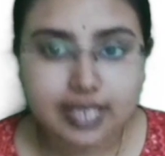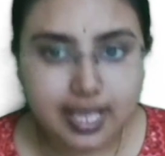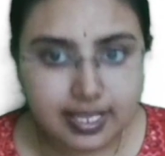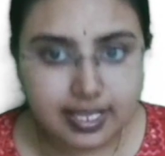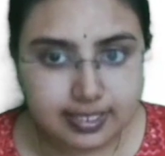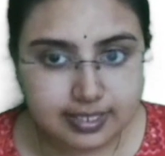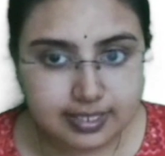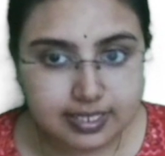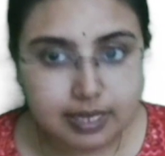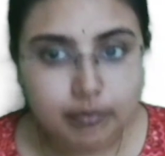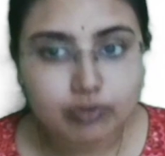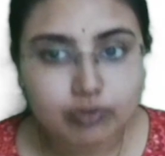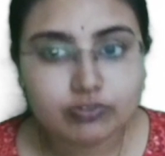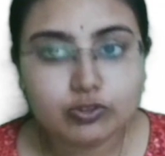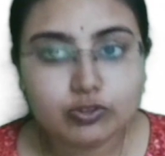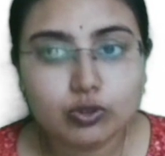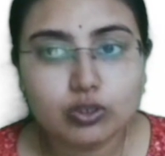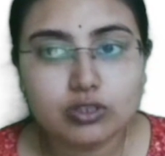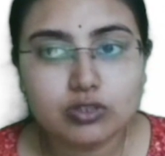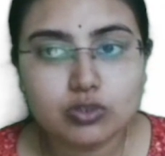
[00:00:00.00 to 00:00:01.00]
Yes, some
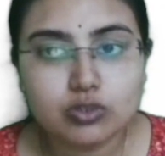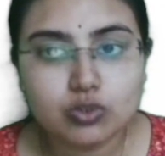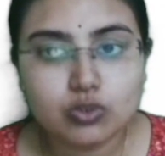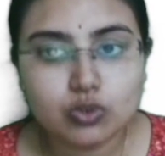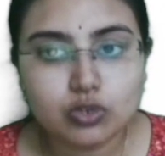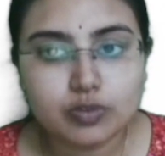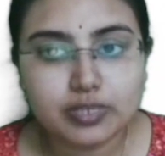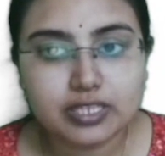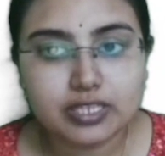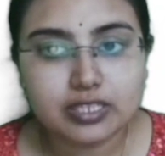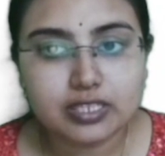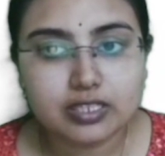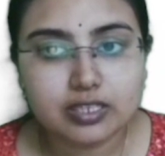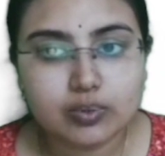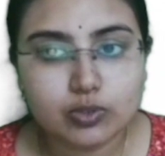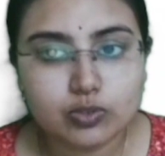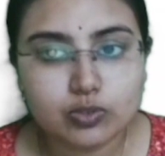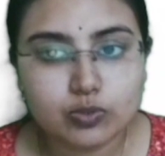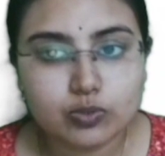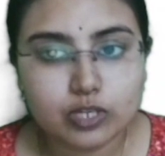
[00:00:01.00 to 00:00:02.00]
of you also told me that
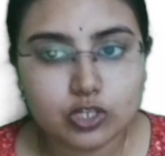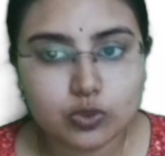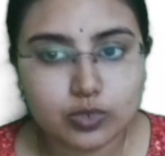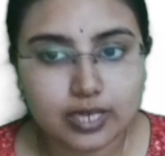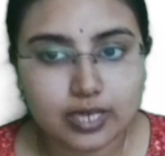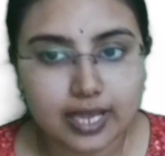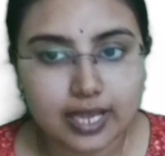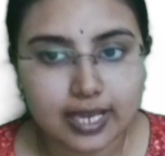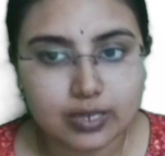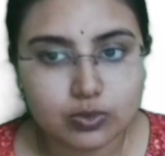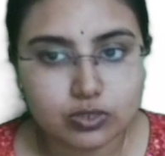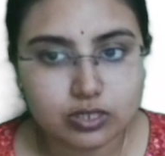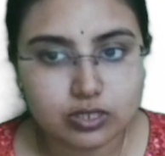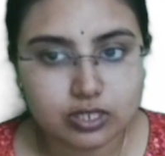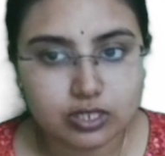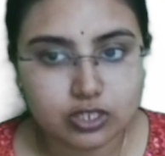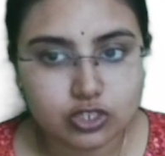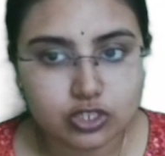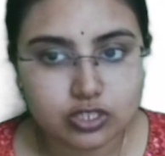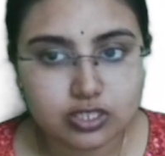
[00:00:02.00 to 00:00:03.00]
there was visual
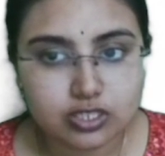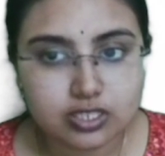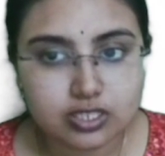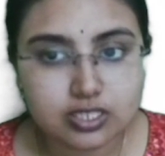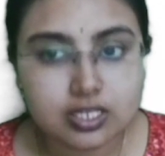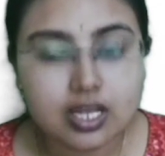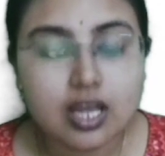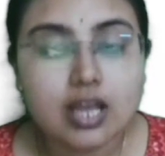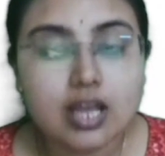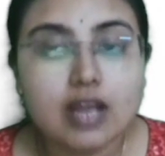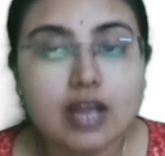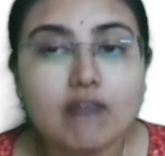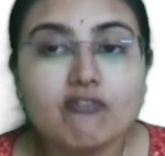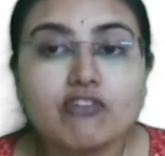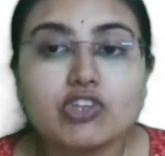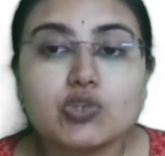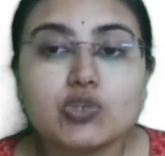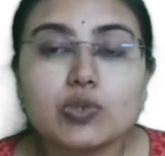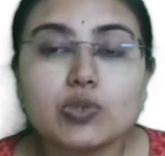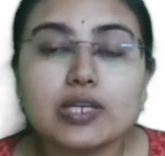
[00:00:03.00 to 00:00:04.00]
hallucinations.
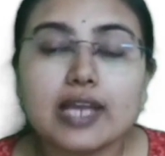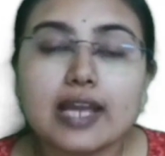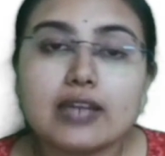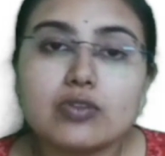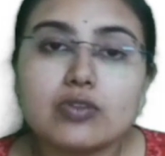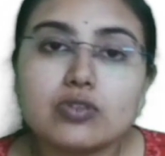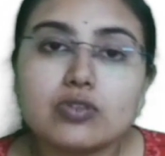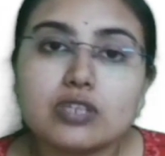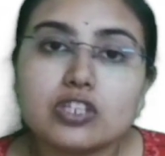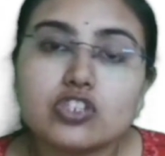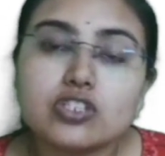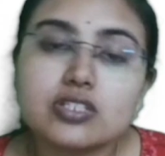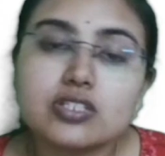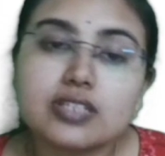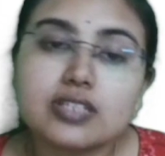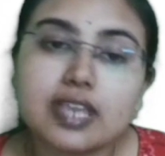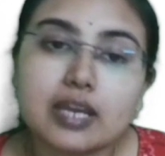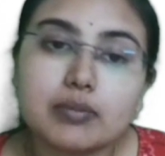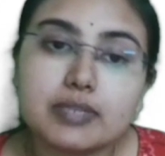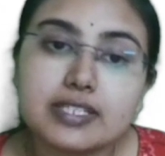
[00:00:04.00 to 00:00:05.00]
Visual
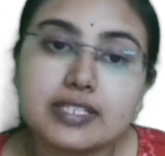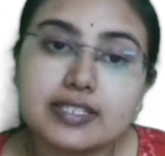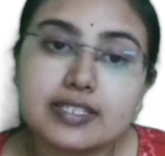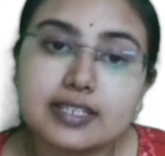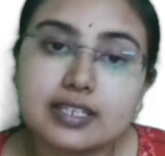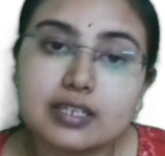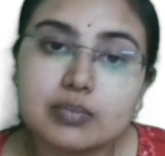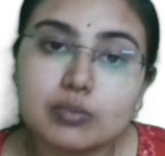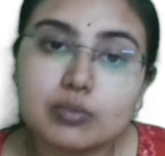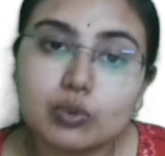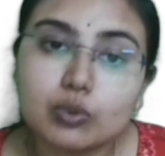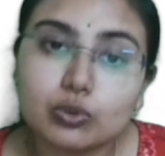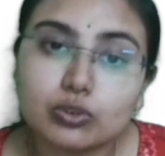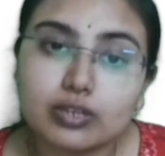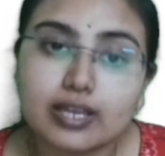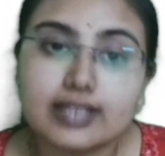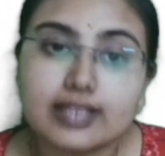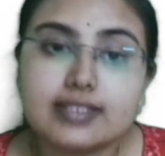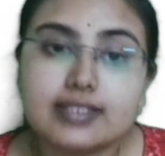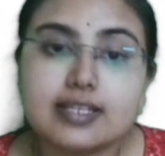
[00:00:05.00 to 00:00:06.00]
hallucinations can be seen in both
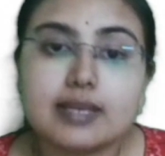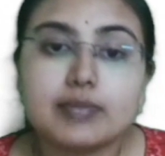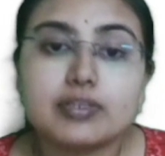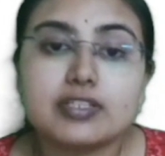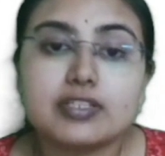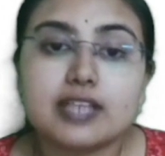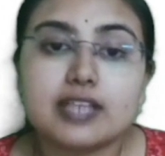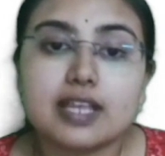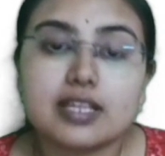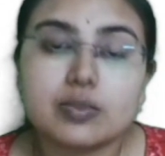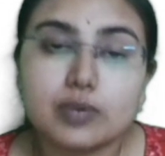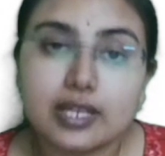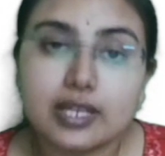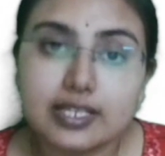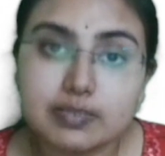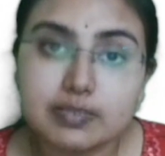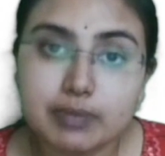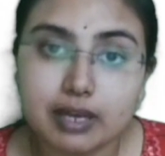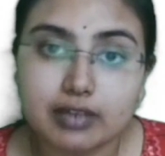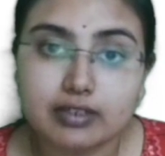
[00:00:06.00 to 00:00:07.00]
Alzheimer's as well
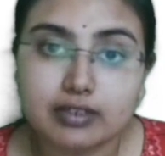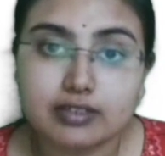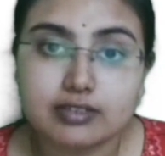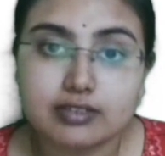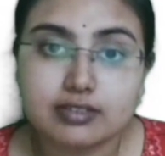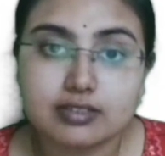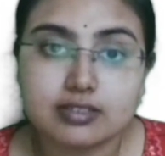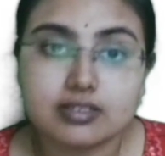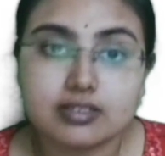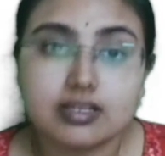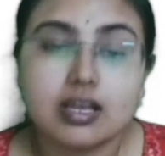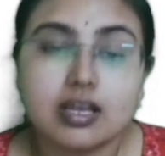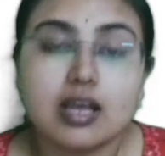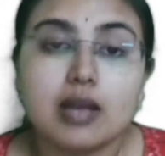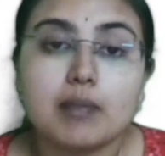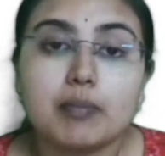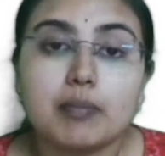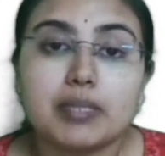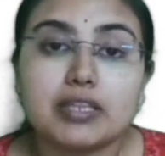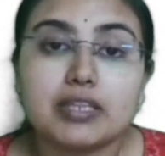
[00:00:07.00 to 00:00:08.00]
as Parkinson's.
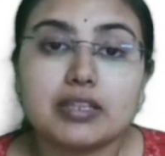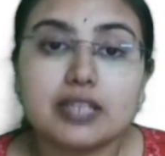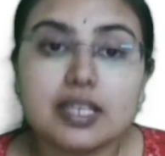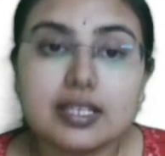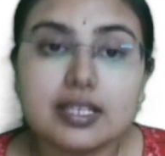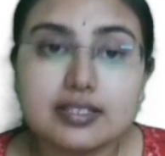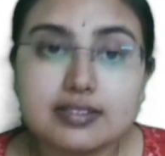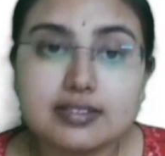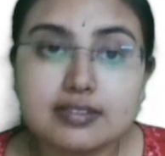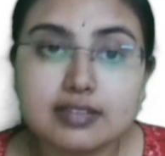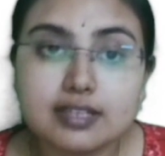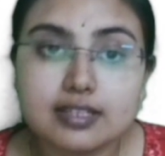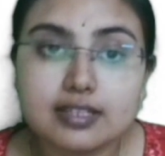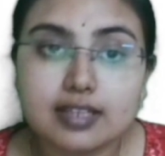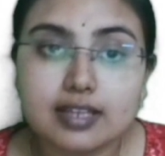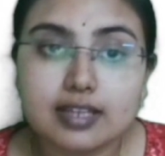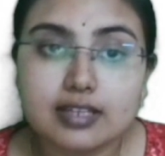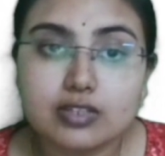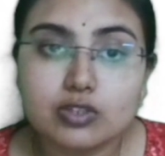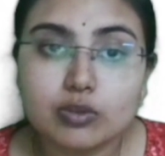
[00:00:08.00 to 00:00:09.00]
But these three,
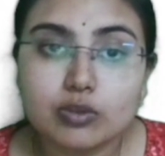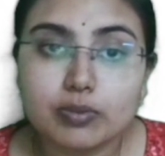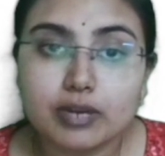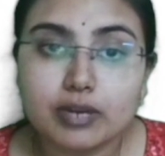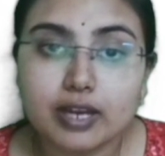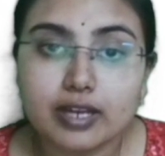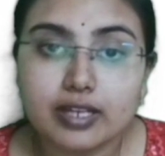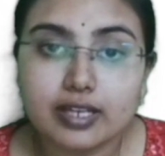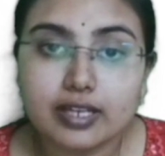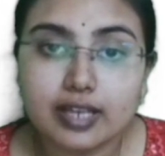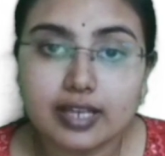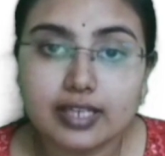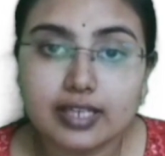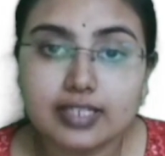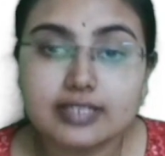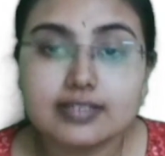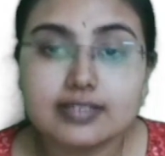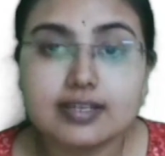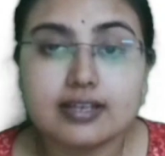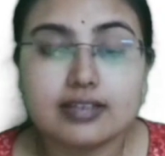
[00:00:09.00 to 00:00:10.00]
that is your
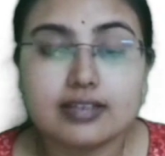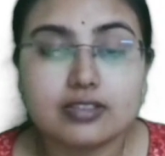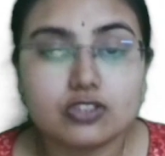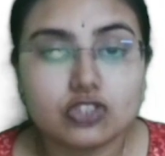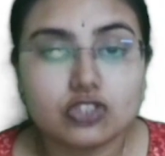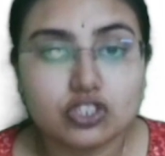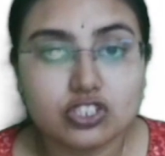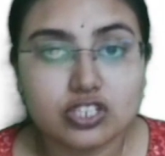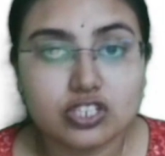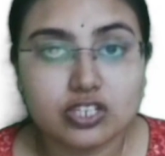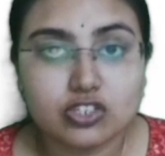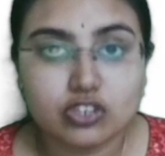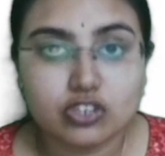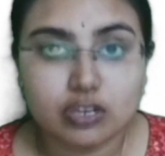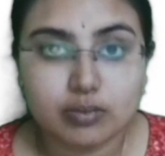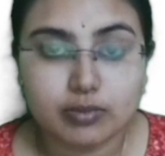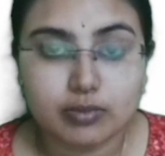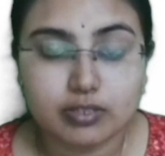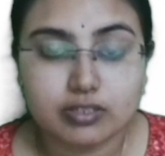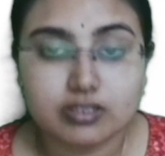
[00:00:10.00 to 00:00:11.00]
bradykinesia, rigidity and
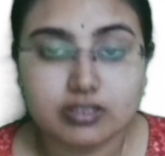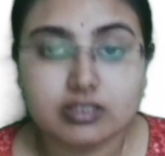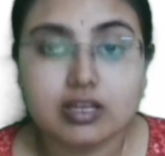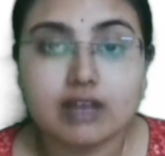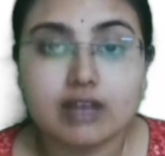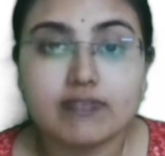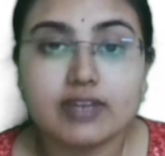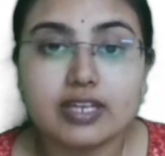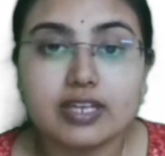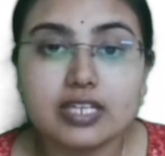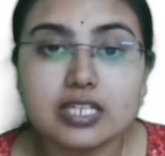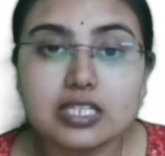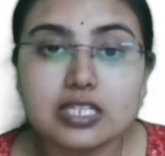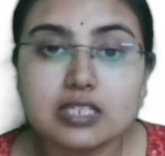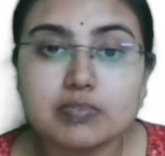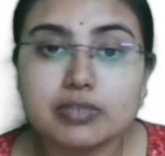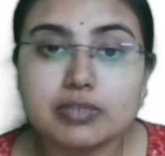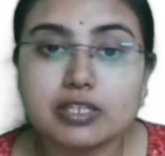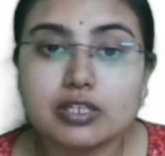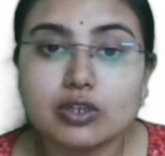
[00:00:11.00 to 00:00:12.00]
tremors, are very
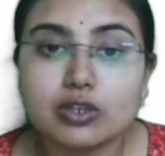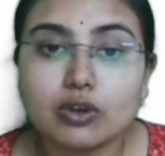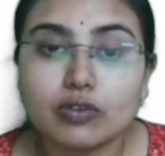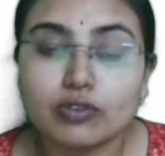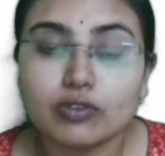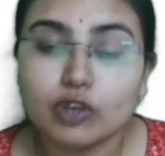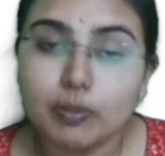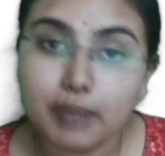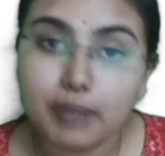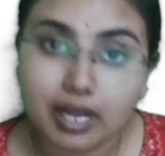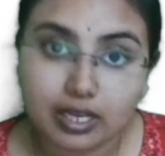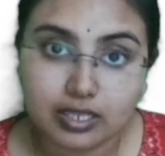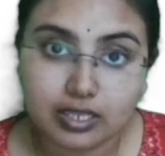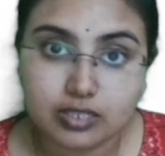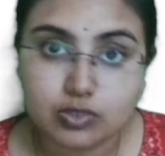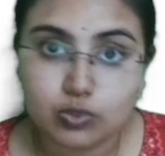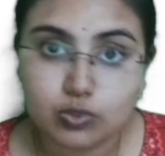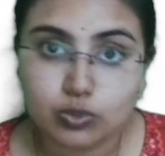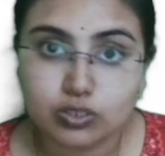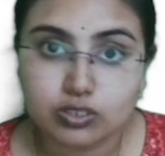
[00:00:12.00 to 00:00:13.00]
typical of your
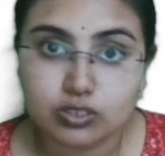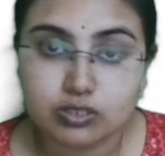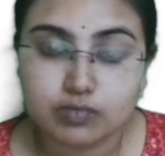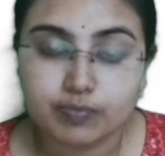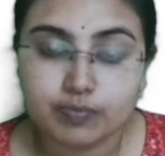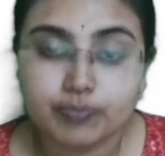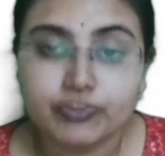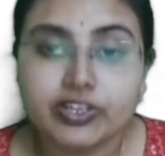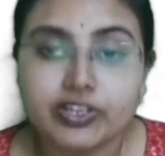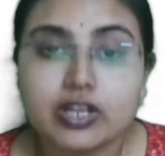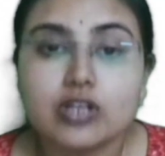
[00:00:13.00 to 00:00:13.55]
Parkinsonism.